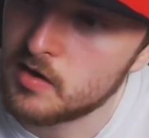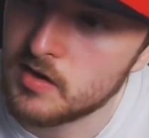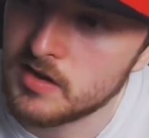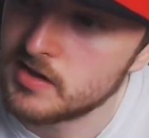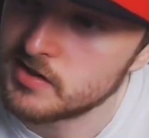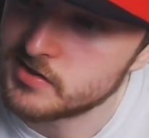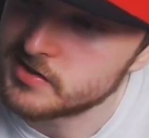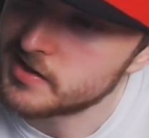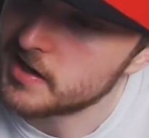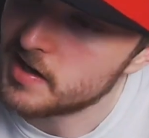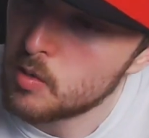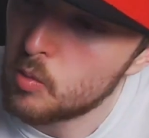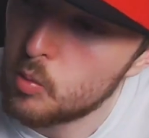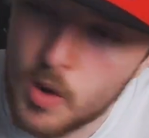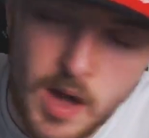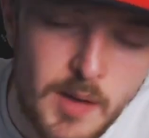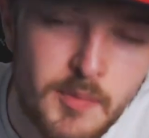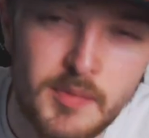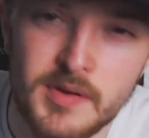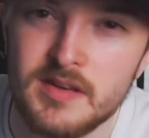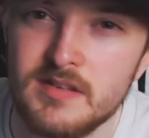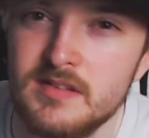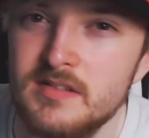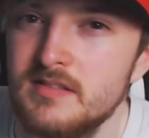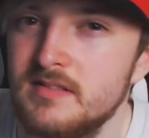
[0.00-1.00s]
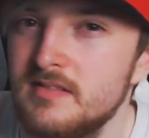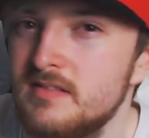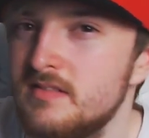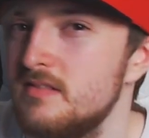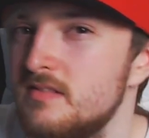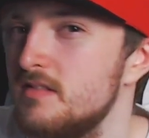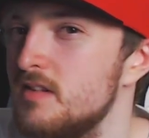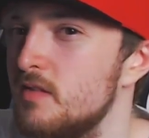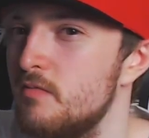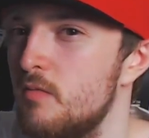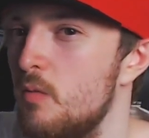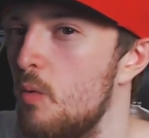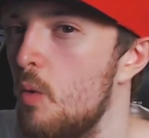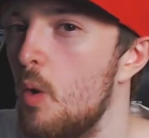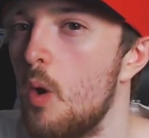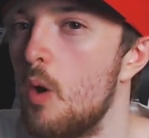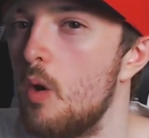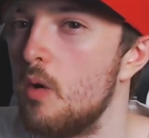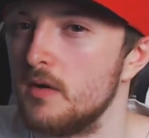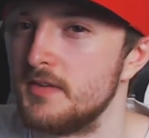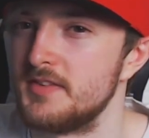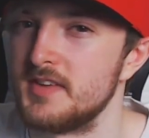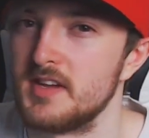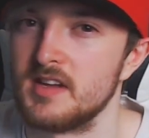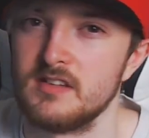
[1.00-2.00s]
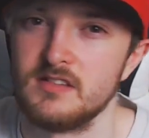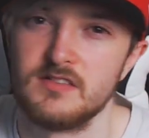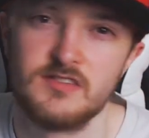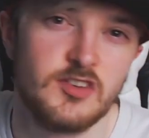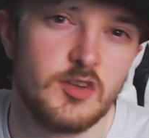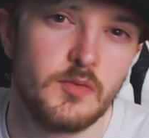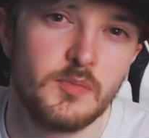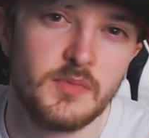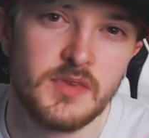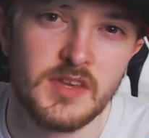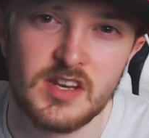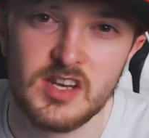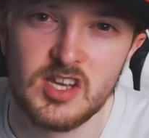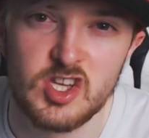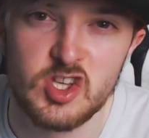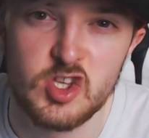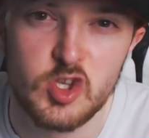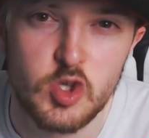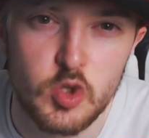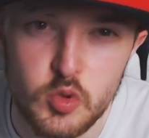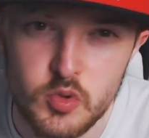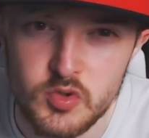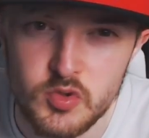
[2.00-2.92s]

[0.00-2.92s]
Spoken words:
it's like a weapon of war. It's like, it's something you use